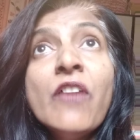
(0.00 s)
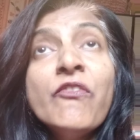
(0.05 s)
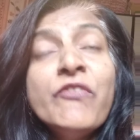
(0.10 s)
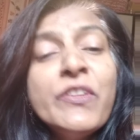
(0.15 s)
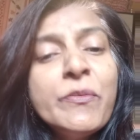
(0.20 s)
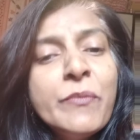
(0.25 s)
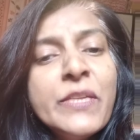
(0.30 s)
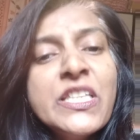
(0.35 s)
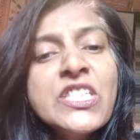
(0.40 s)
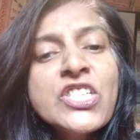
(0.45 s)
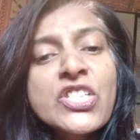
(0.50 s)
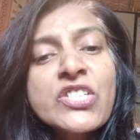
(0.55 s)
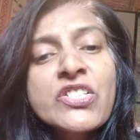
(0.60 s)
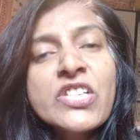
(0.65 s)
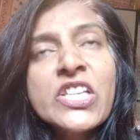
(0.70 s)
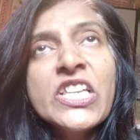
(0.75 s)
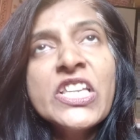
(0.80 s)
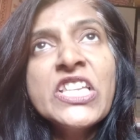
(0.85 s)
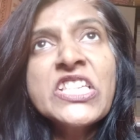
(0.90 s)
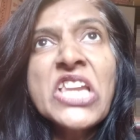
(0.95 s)
Women
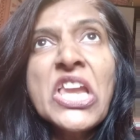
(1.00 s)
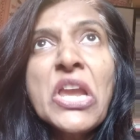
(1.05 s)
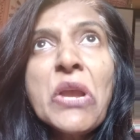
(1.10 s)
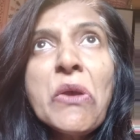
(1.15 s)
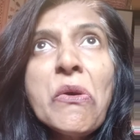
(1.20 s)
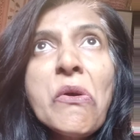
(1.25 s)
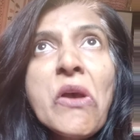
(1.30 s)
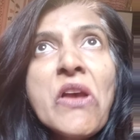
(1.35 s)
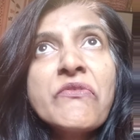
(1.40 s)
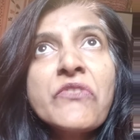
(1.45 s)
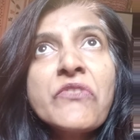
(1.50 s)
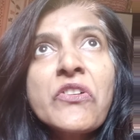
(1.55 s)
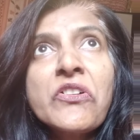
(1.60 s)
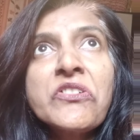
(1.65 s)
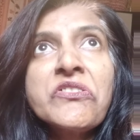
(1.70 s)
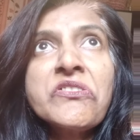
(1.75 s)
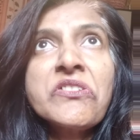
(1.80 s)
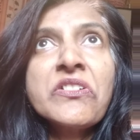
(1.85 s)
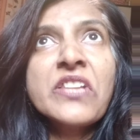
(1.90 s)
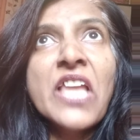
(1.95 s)
generally say, "Oh, I've
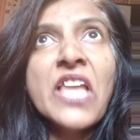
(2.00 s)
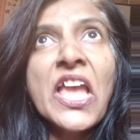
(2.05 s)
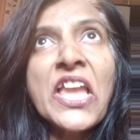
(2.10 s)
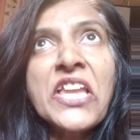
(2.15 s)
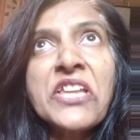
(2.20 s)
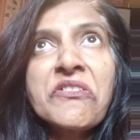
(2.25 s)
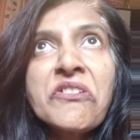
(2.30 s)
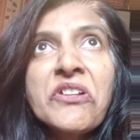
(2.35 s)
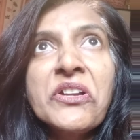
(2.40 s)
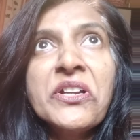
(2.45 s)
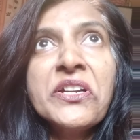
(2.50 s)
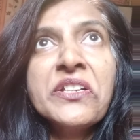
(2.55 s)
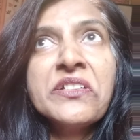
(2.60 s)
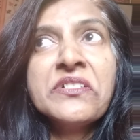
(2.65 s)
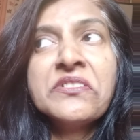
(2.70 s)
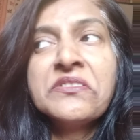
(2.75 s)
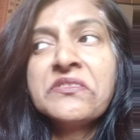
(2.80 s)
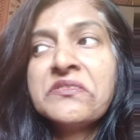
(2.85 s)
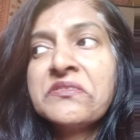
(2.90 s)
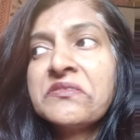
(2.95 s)
got thyroid.
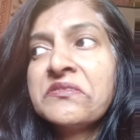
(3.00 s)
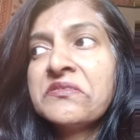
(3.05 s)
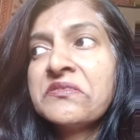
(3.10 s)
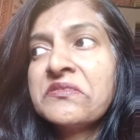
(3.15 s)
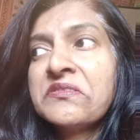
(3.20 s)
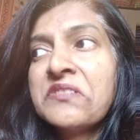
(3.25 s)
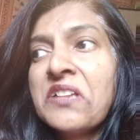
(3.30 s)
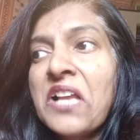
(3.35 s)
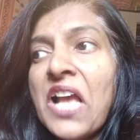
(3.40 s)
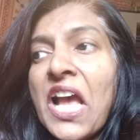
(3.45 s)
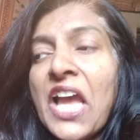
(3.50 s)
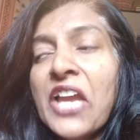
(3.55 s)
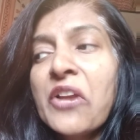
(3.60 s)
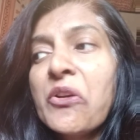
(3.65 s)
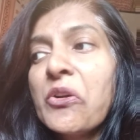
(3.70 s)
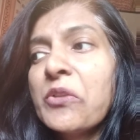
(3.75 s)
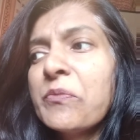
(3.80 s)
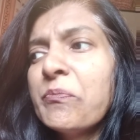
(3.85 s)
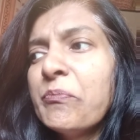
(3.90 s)
I got